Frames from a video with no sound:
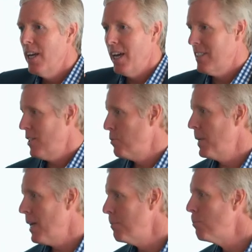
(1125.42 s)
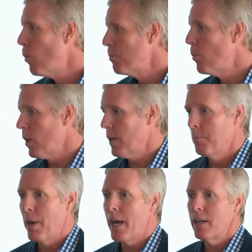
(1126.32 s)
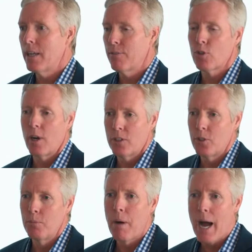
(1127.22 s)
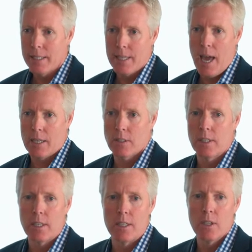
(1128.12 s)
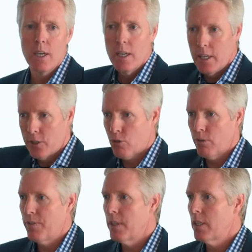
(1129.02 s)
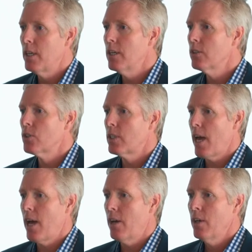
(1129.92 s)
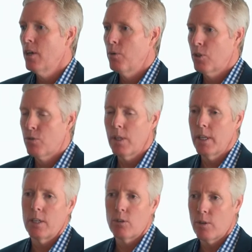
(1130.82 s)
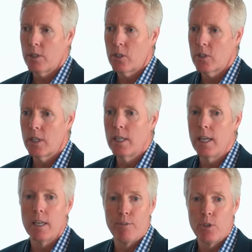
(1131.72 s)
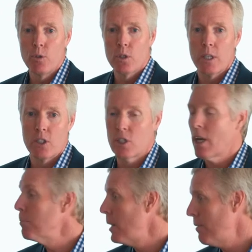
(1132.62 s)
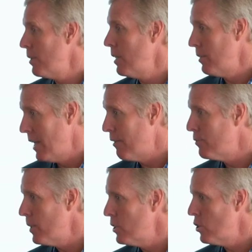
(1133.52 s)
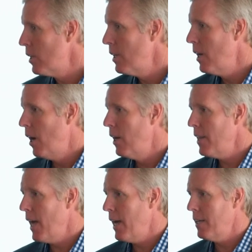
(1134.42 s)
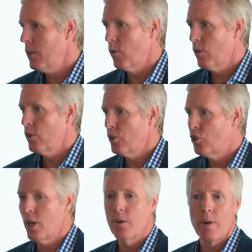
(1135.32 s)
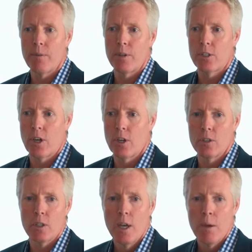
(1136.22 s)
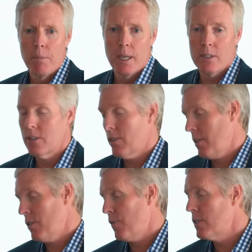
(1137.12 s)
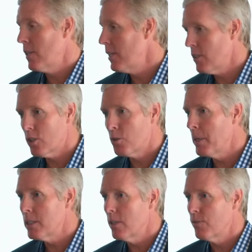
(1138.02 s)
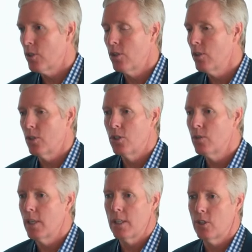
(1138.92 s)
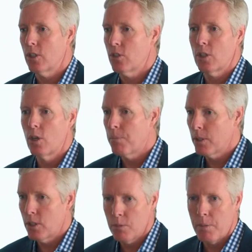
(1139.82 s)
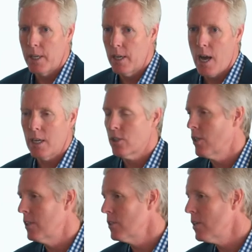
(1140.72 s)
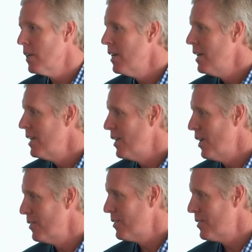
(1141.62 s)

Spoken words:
As it's become more and more competitive trying to buy tax liens, it's driven the yields down, which really increases the need of using some level of leverage on that in order to generate returns. Because it's, let's face it, it's expensive to do the due diligence, to go participate in auctions, you know,